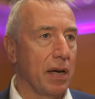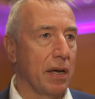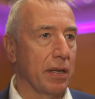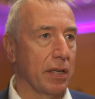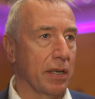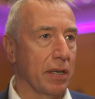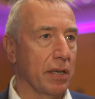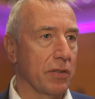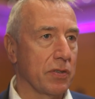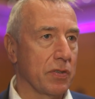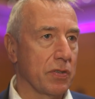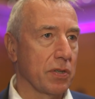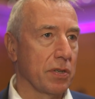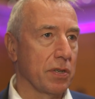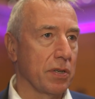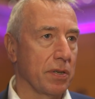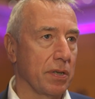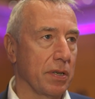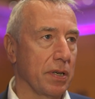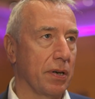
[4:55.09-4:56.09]
I think it's
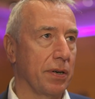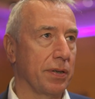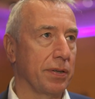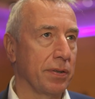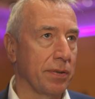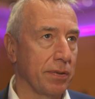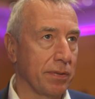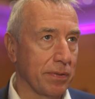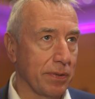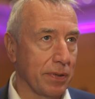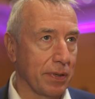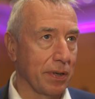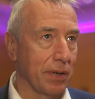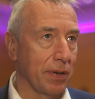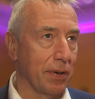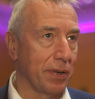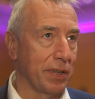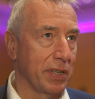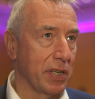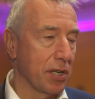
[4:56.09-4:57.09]
on
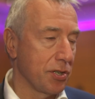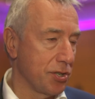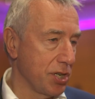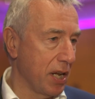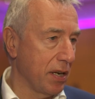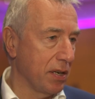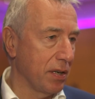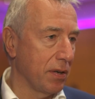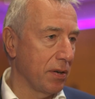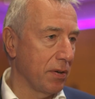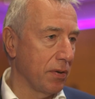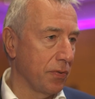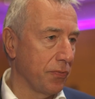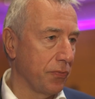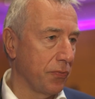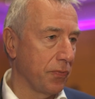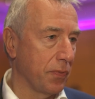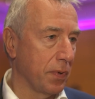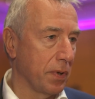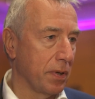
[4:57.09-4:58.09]
the agenda
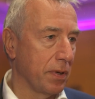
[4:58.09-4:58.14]
of